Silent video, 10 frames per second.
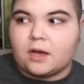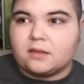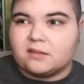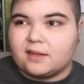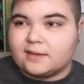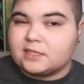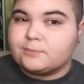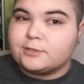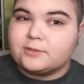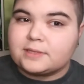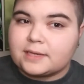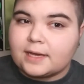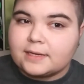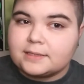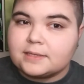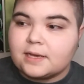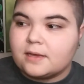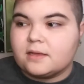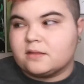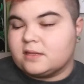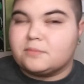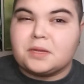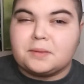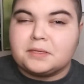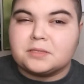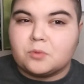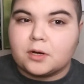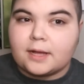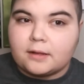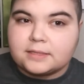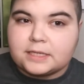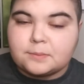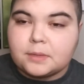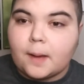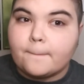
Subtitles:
Unless it's producing eggs, then maybe some more calcium.